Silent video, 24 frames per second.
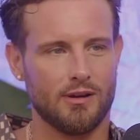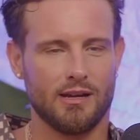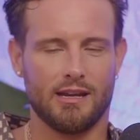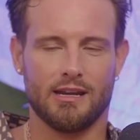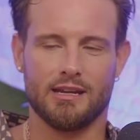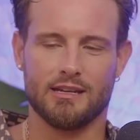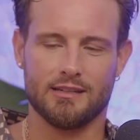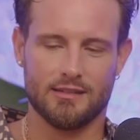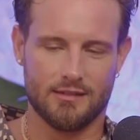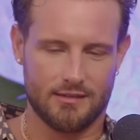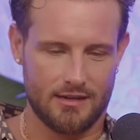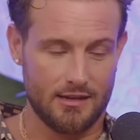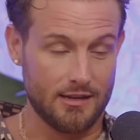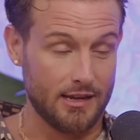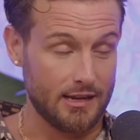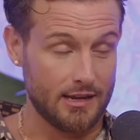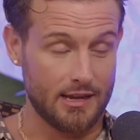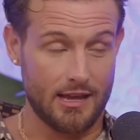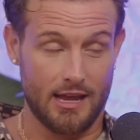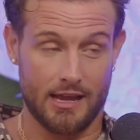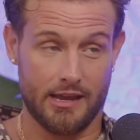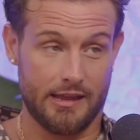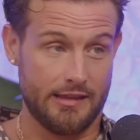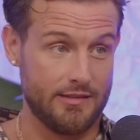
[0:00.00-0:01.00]
And like,
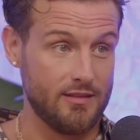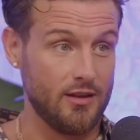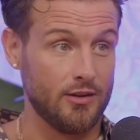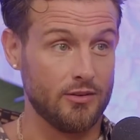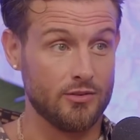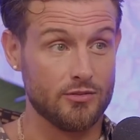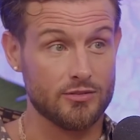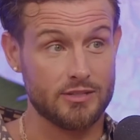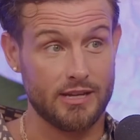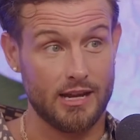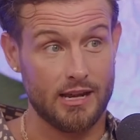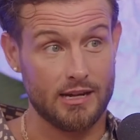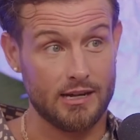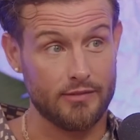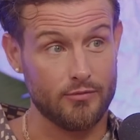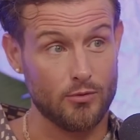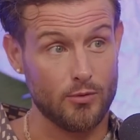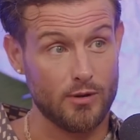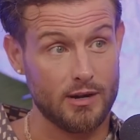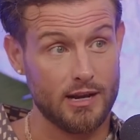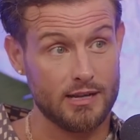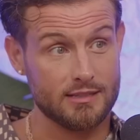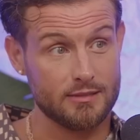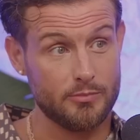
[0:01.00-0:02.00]
I understand
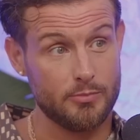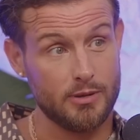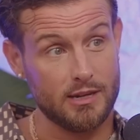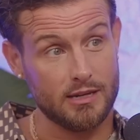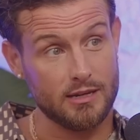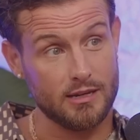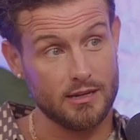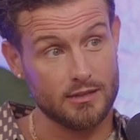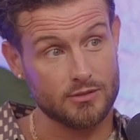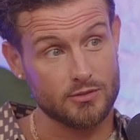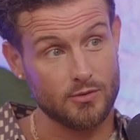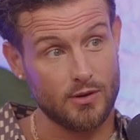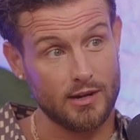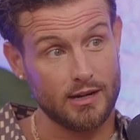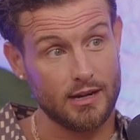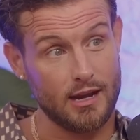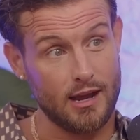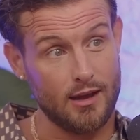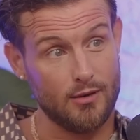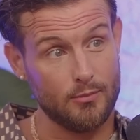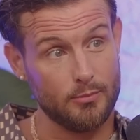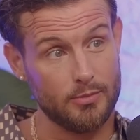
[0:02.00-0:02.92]
everyone has opinions right now. But,